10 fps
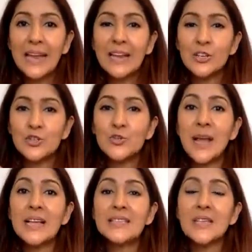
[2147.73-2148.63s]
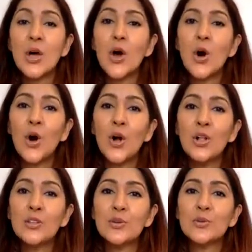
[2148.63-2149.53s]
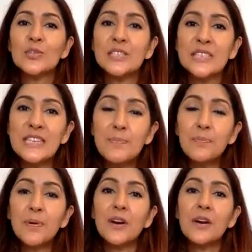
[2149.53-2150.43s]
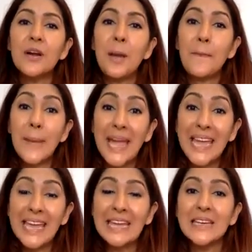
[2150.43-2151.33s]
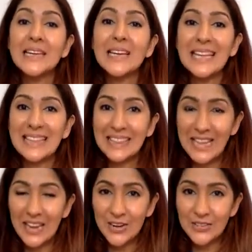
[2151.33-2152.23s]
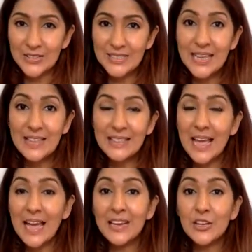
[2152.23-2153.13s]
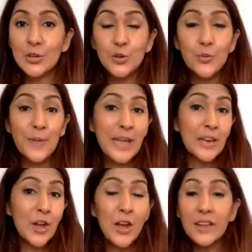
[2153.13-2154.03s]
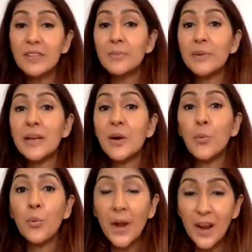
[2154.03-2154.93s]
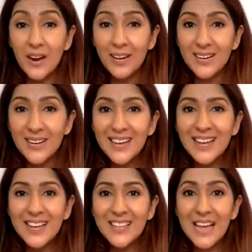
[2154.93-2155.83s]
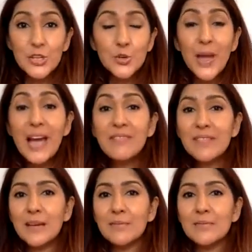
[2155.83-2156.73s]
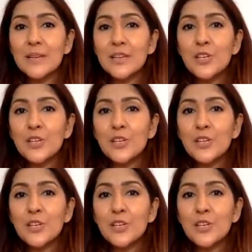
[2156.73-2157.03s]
and address all those deeper pain layers that you may not even be aware that you have them.